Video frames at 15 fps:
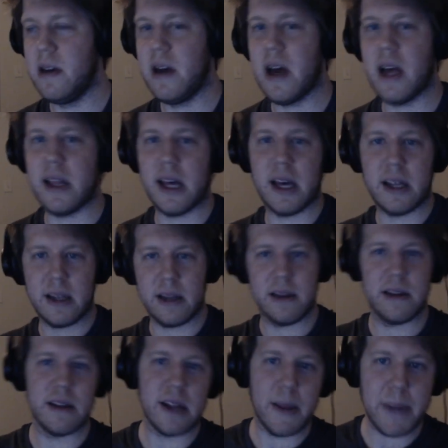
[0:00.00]
And then
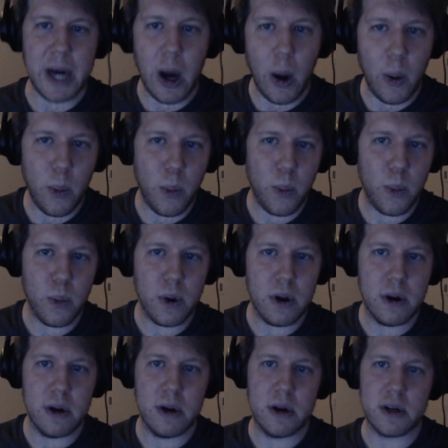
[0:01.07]
let me know.
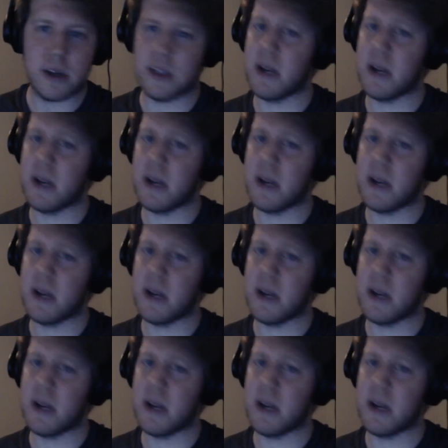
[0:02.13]
Because